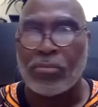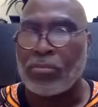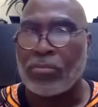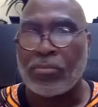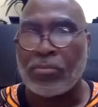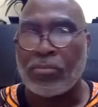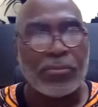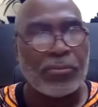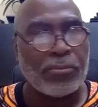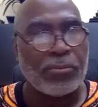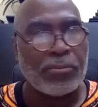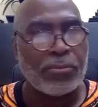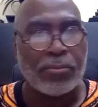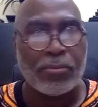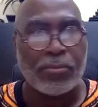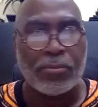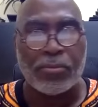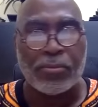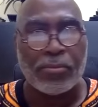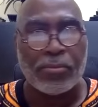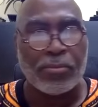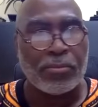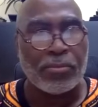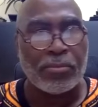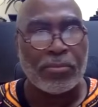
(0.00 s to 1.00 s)

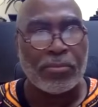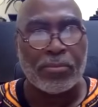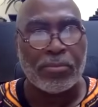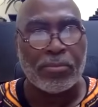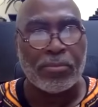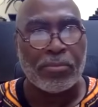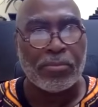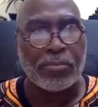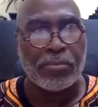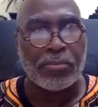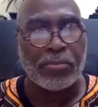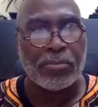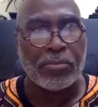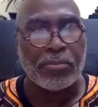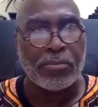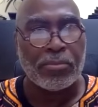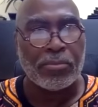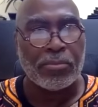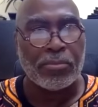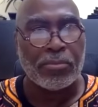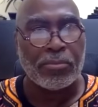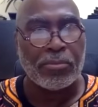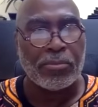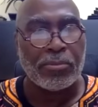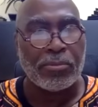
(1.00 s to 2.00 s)

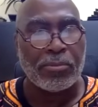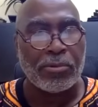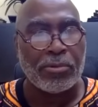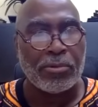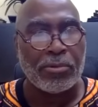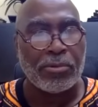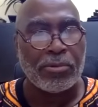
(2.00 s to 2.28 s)
No words are spoken by the person on screen.